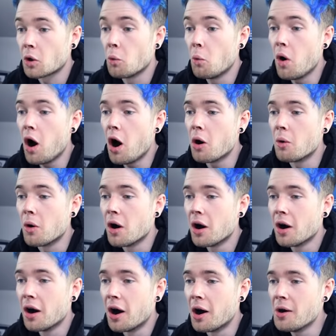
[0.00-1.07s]
Whoa!
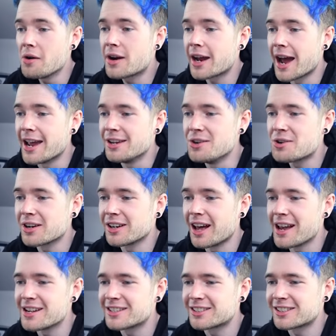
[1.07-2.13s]
Okay, you could
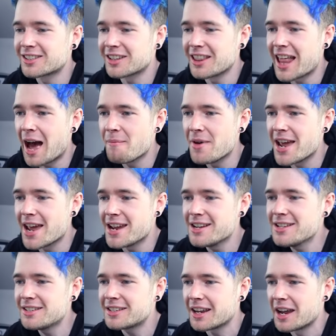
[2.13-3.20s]
like slam it
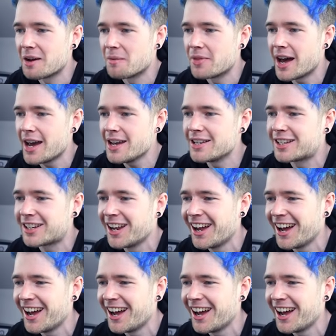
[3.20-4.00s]
into him. That is...